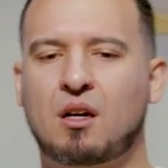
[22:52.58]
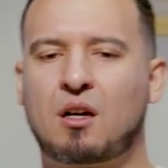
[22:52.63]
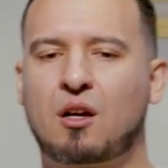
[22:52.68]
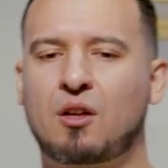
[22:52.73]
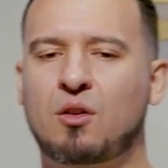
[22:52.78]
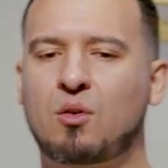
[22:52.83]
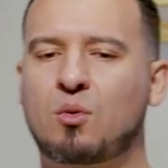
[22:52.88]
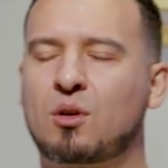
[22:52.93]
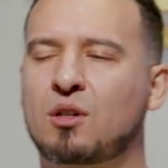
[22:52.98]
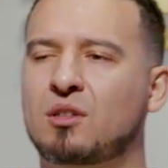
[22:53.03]

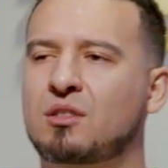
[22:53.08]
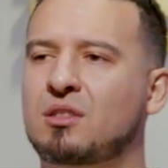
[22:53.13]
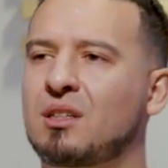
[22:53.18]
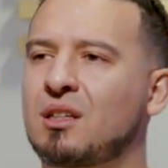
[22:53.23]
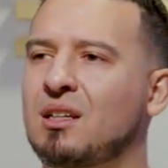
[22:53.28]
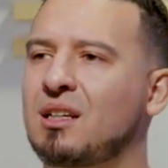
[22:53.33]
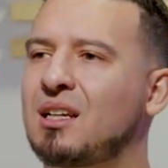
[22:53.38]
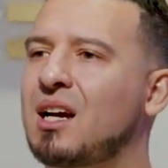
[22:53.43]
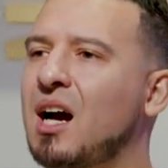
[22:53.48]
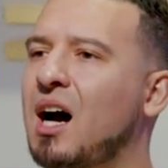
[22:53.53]
are the words,
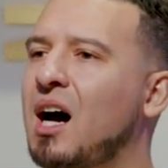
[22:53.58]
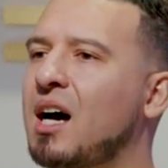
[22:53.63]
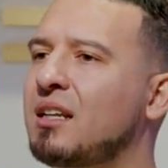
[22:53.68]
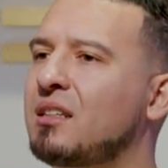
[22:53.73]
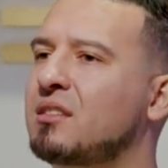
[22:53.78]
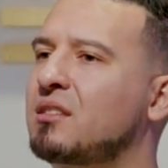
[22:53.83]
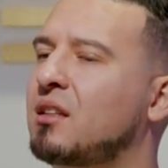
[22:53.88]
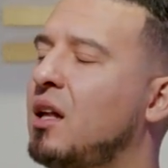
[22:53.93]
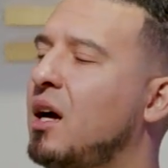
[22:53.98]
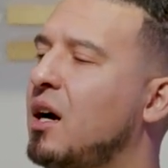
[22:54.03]
God
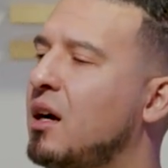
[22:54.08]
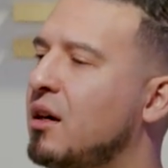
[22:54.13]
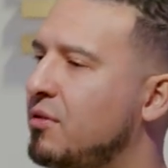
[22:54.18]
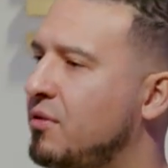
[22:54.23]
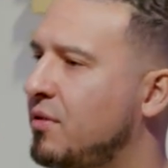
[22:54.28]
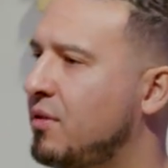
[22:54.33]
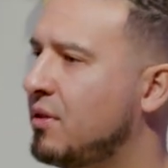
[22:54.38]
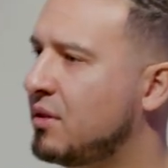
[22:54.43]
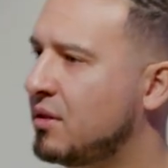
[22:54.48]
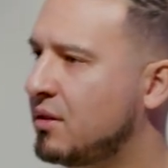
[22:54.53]
is
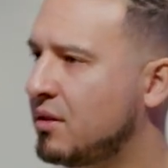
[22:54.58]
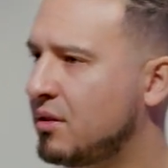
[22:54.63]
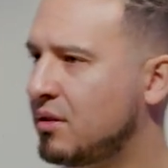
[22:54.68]
love.